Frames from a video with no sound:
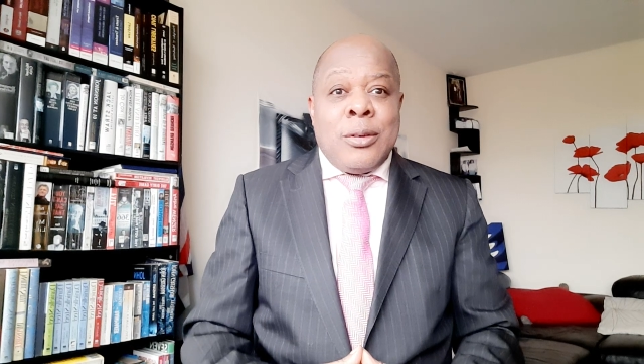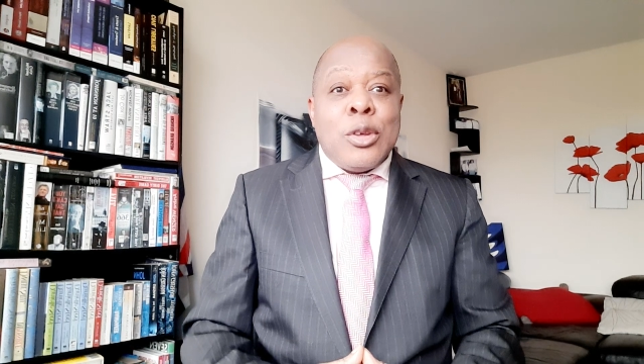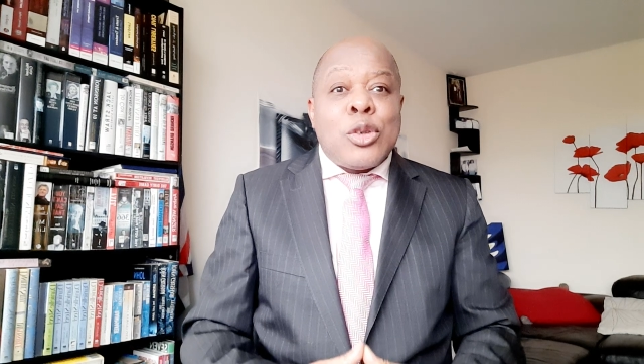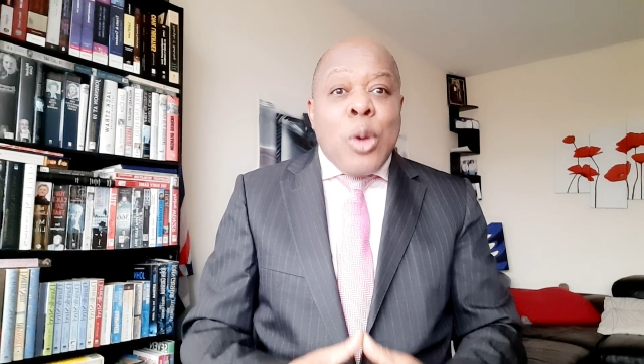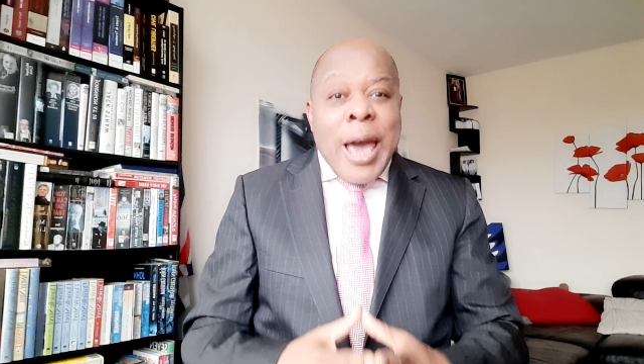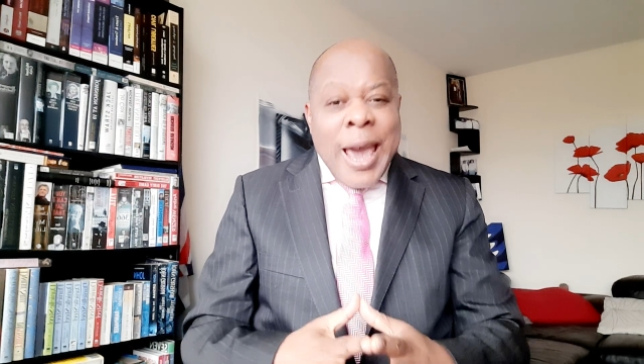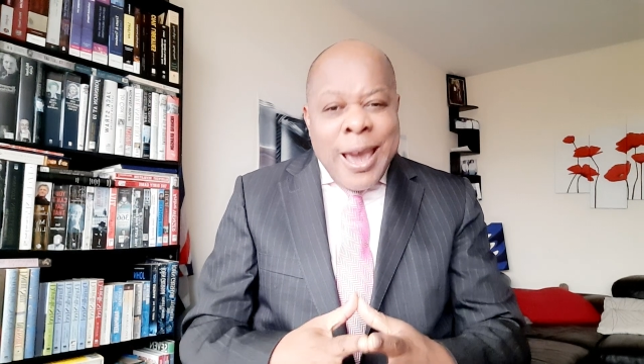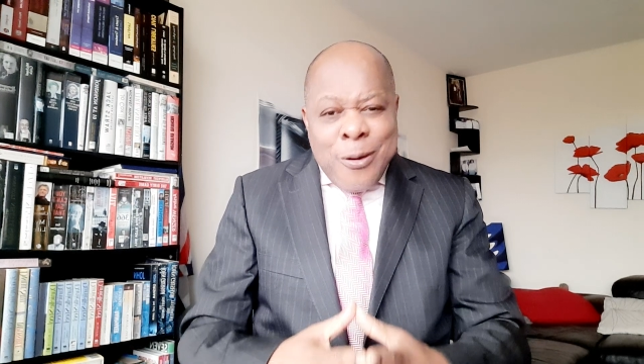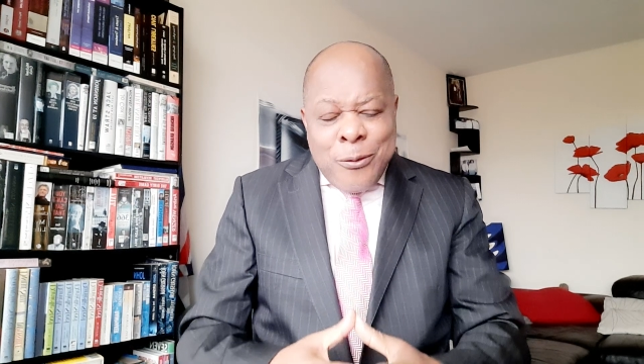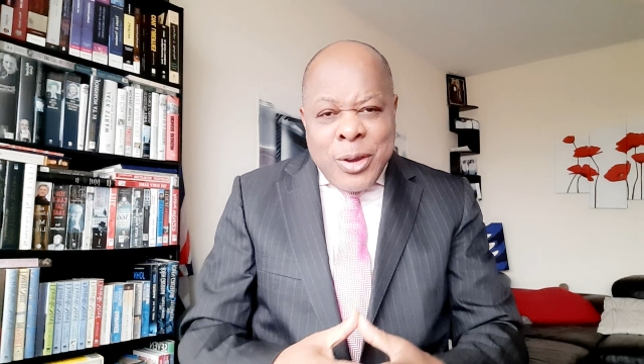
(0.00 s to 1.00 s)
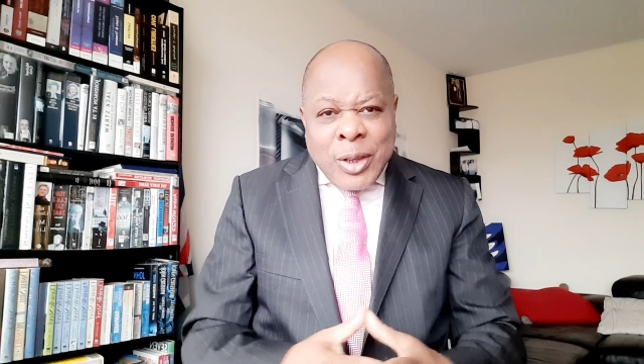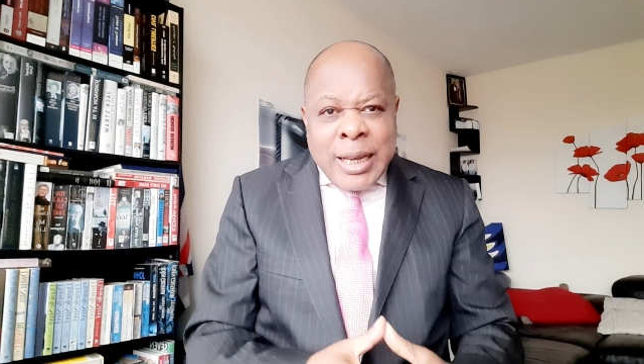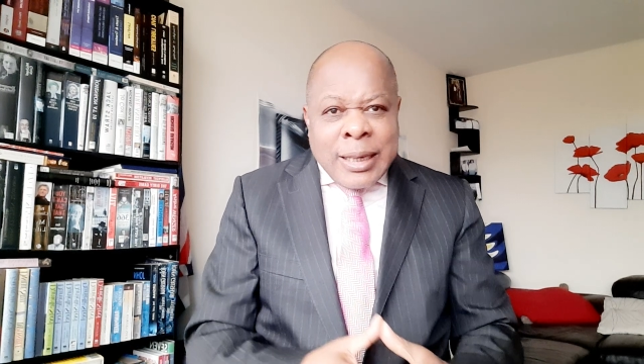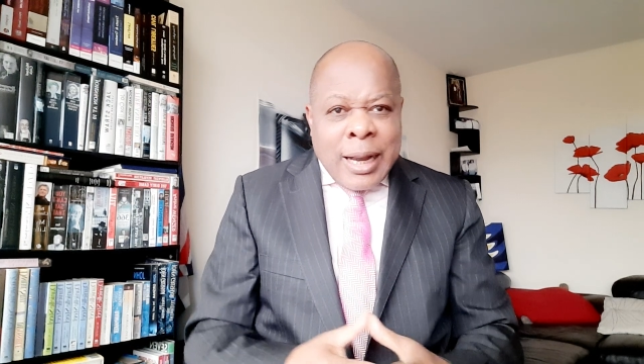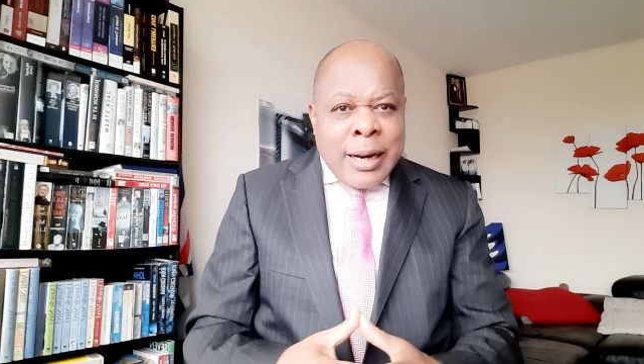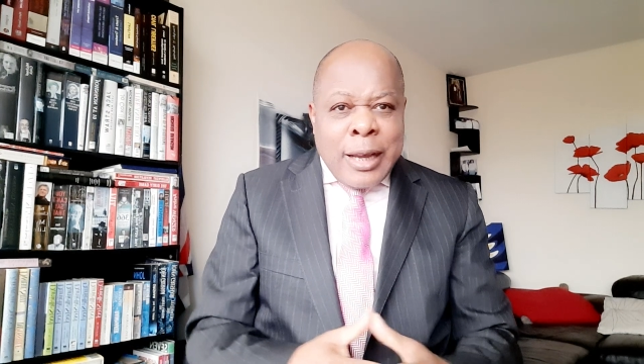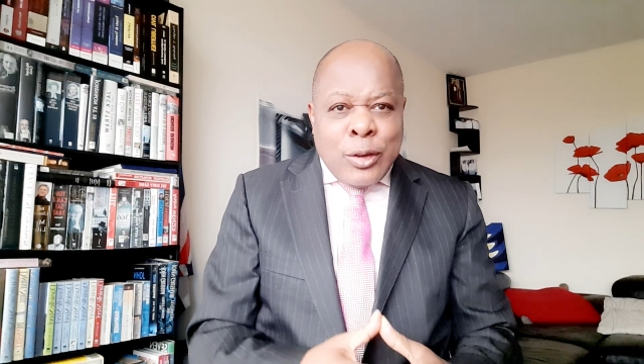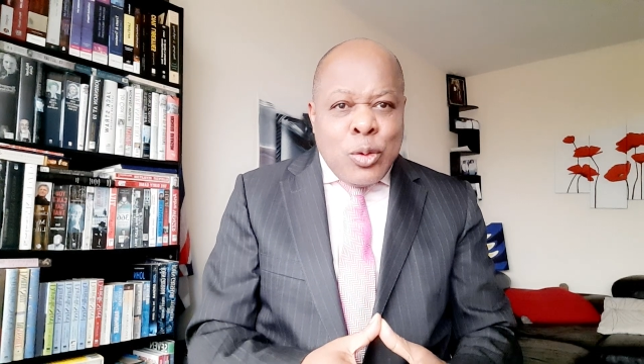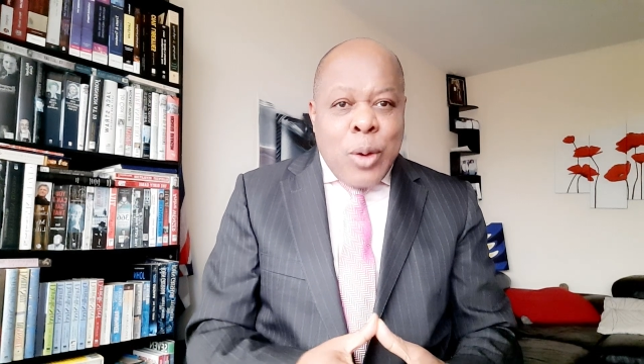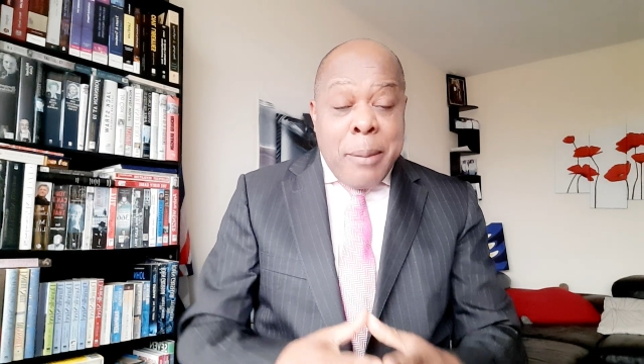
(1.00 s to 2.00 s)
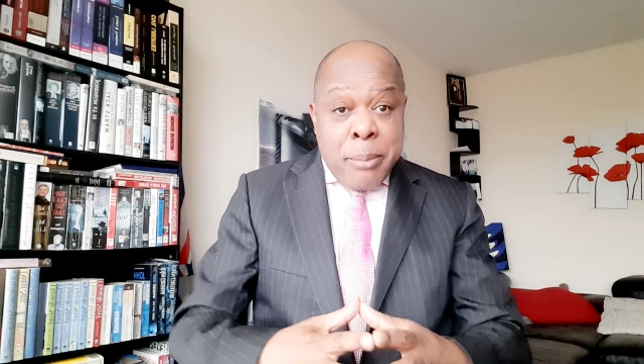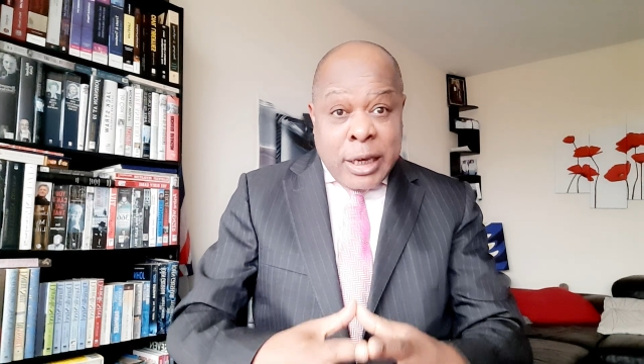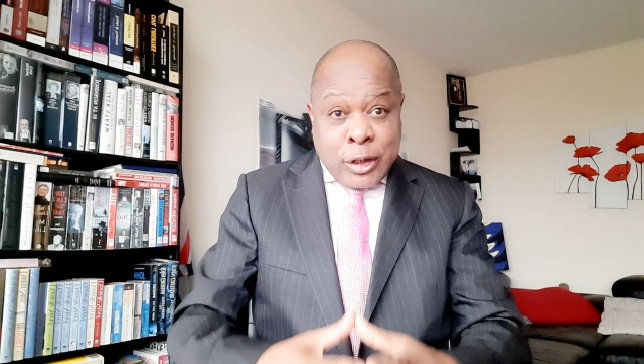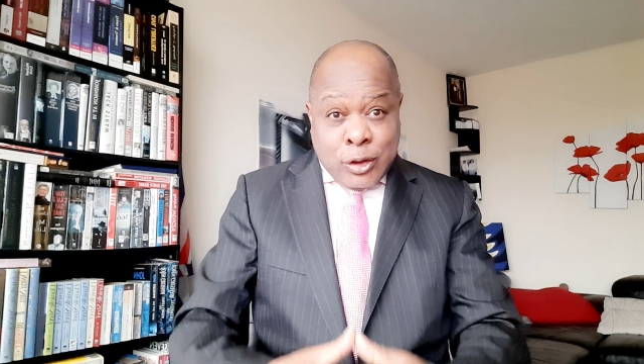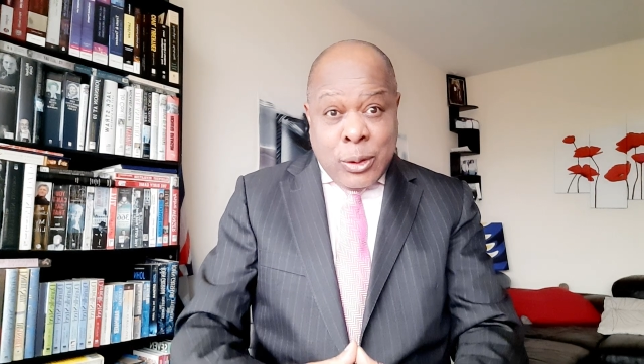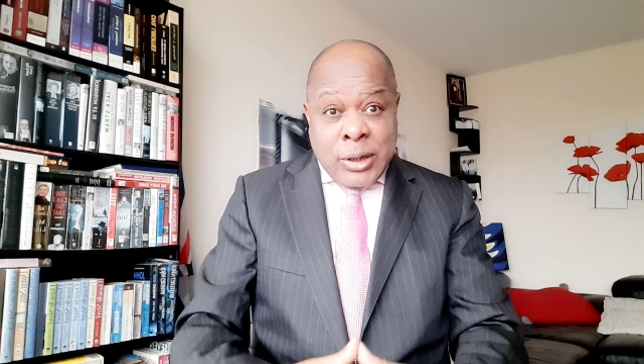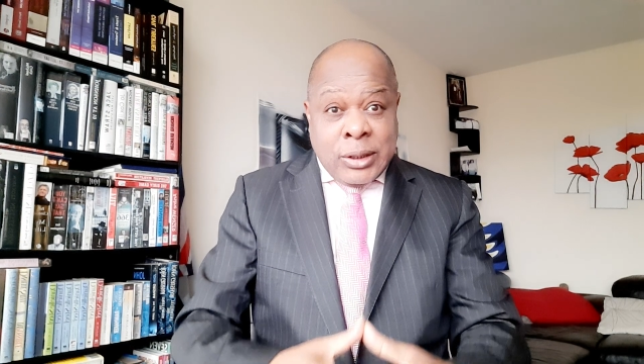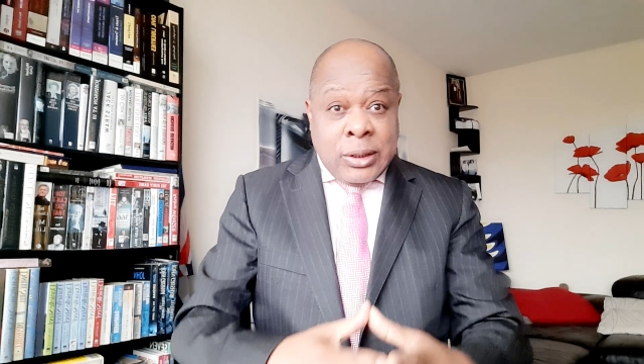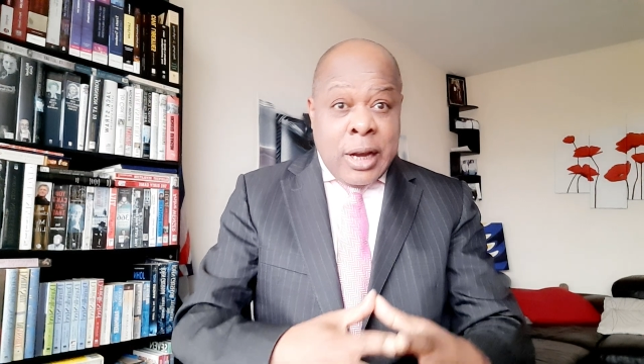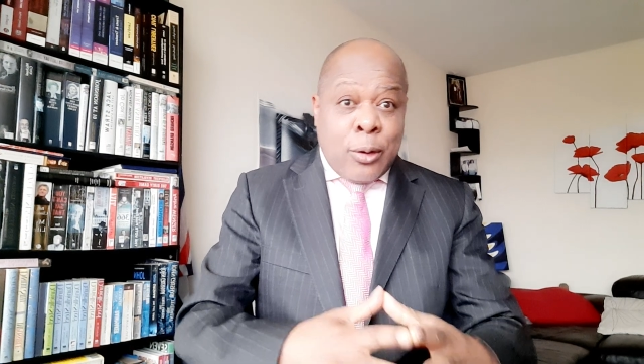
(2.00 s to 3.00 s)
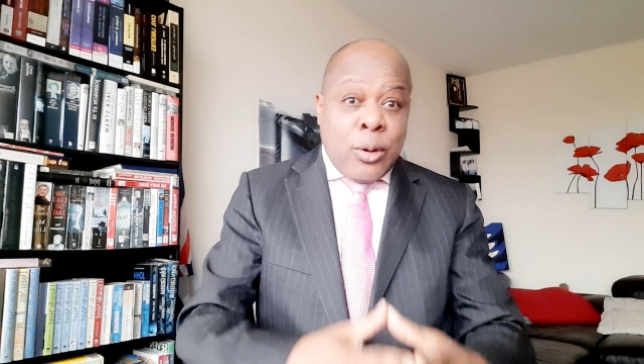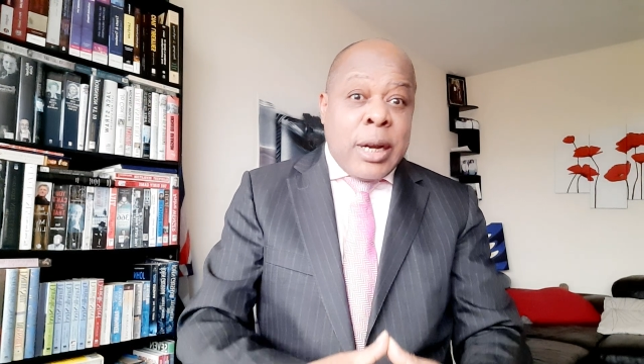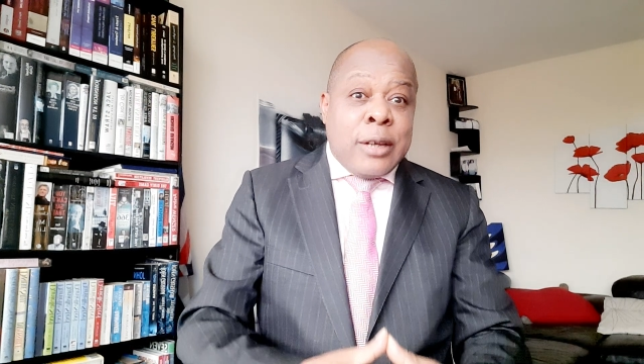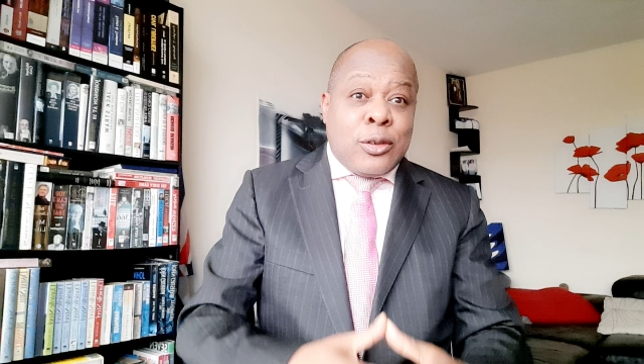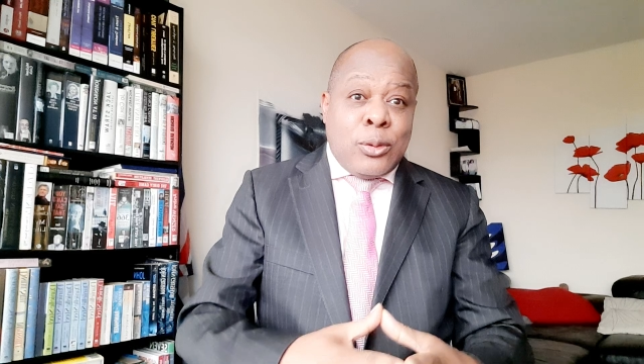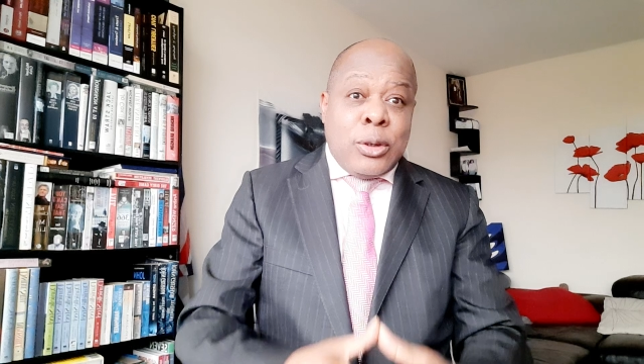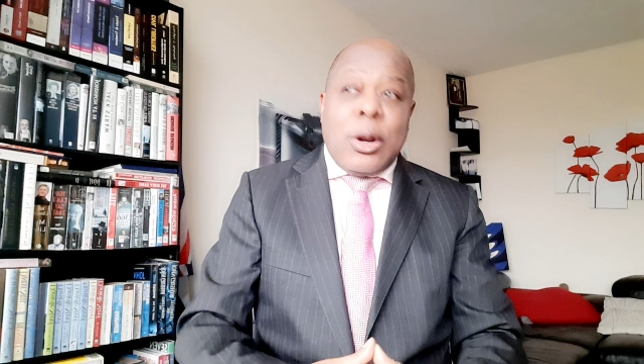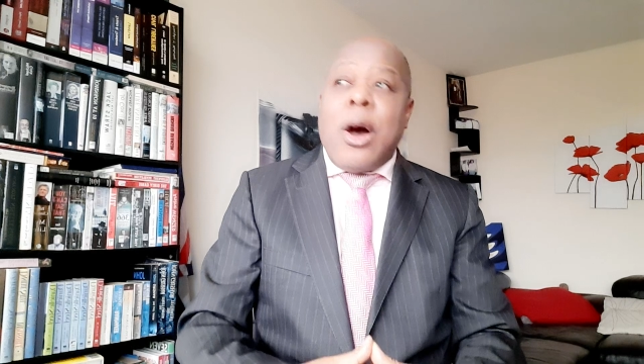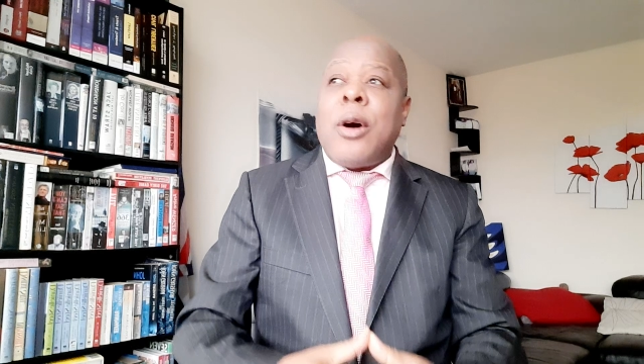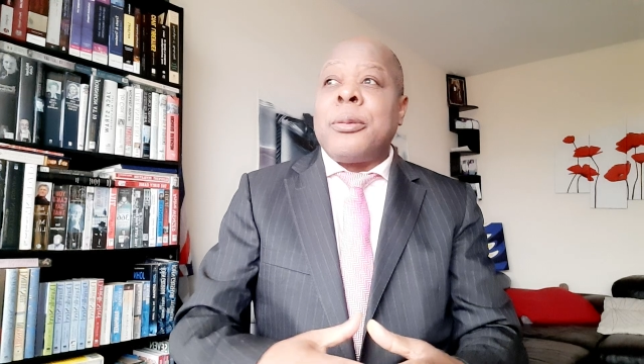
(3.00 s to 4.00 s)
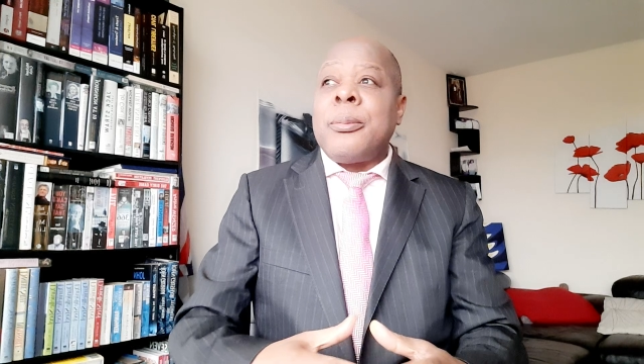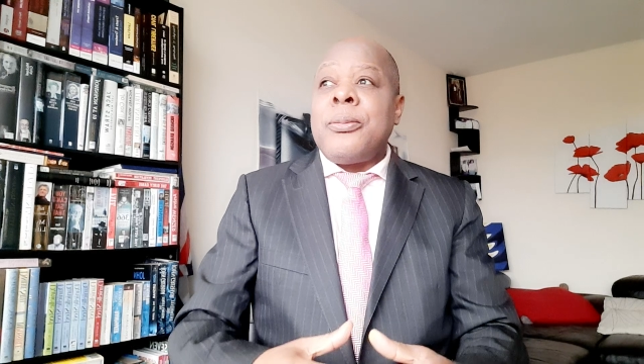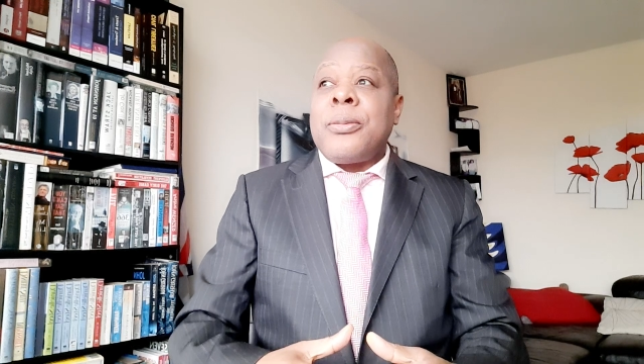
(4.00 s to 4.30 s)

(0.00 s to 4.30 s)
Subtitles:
So everything that I do, I make sure it's in accordance to the law.